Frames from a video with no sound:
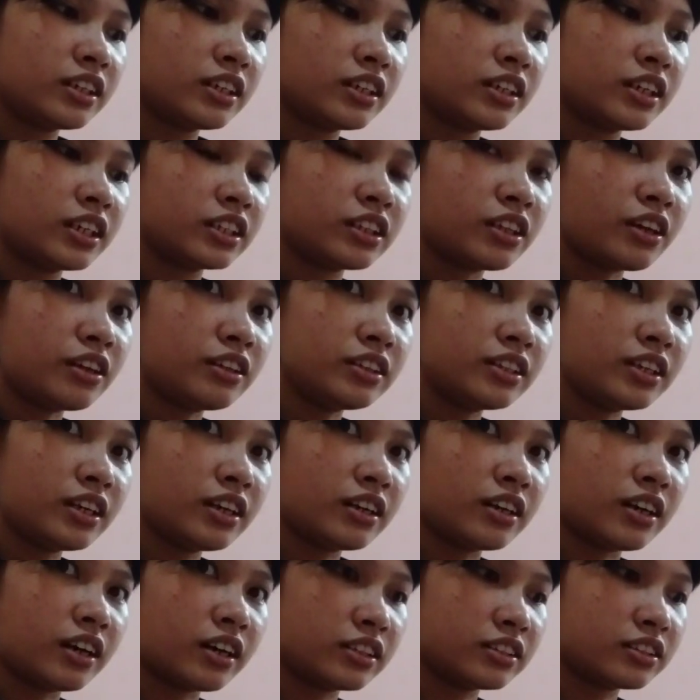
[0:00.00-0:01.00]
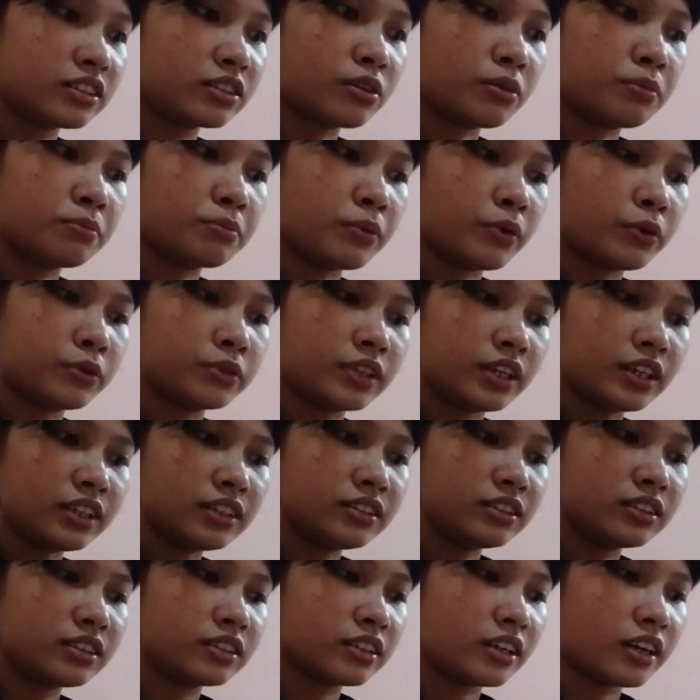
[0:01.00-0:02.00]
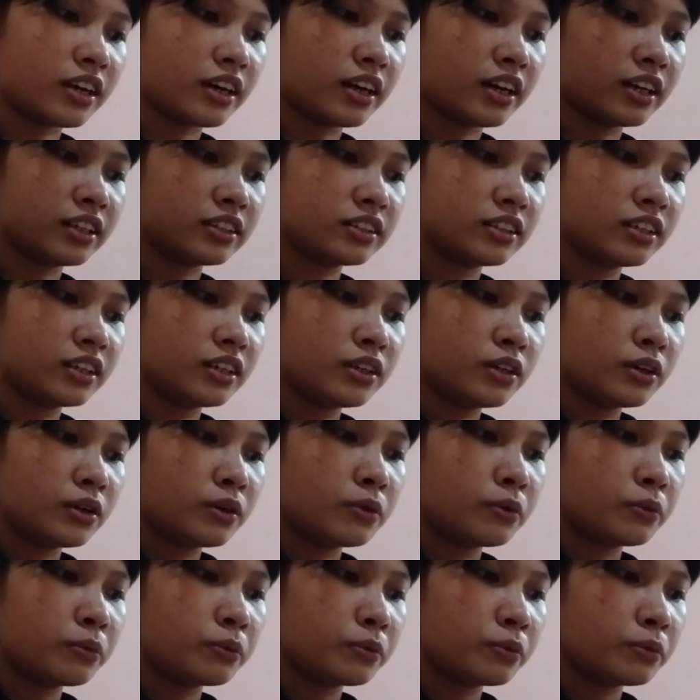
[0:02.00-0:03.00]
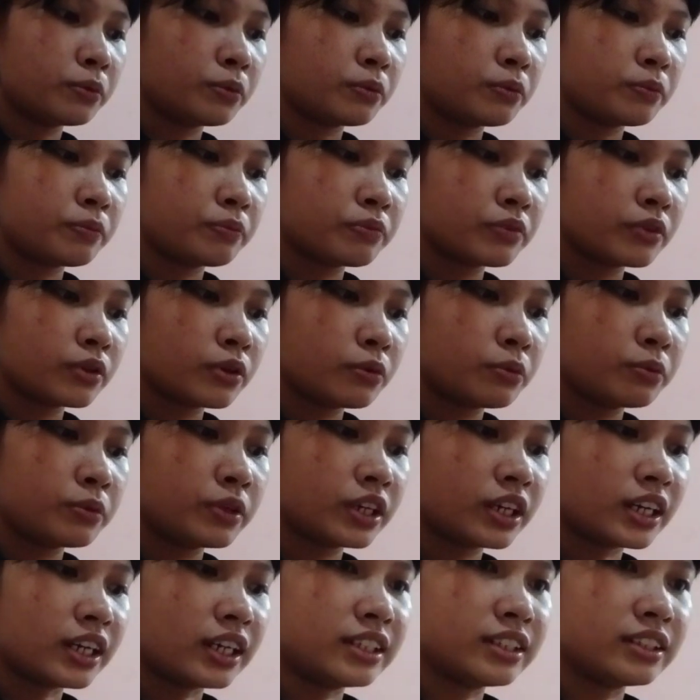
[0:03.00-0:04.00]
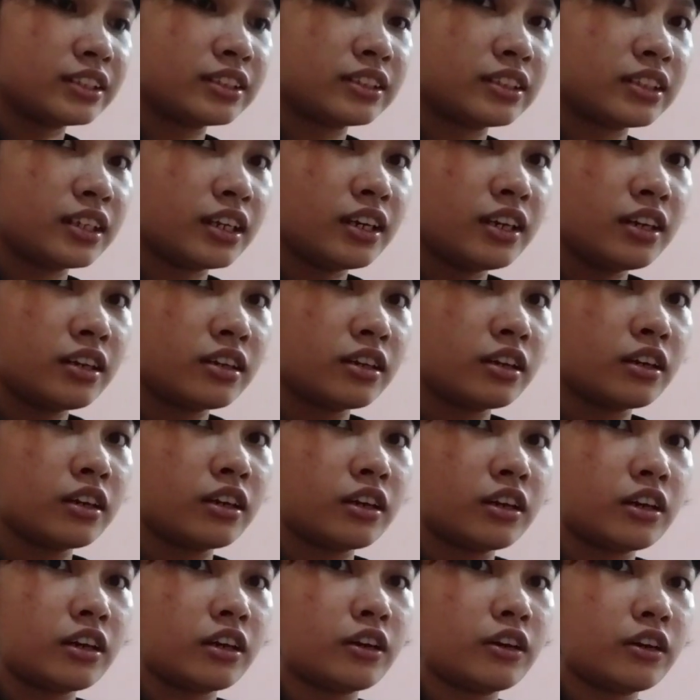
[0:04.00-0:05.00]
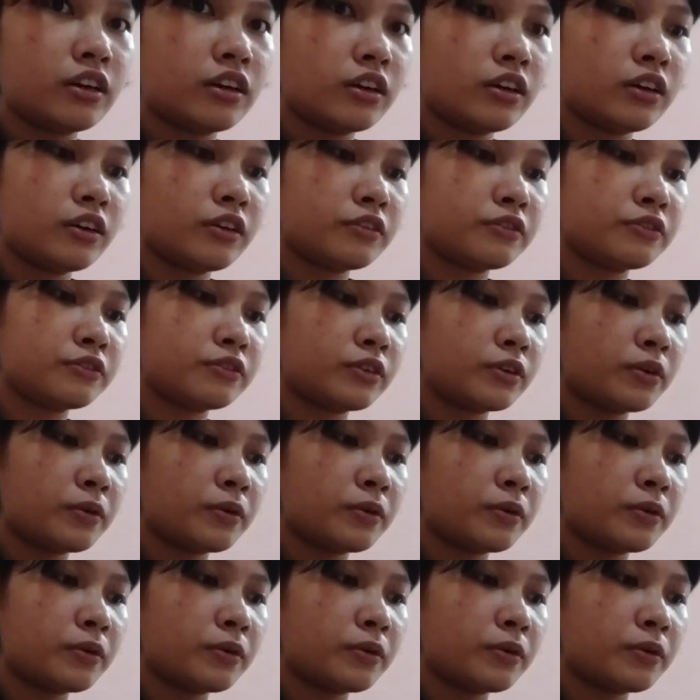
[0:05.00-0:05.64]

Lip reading: it only has components, and we can see if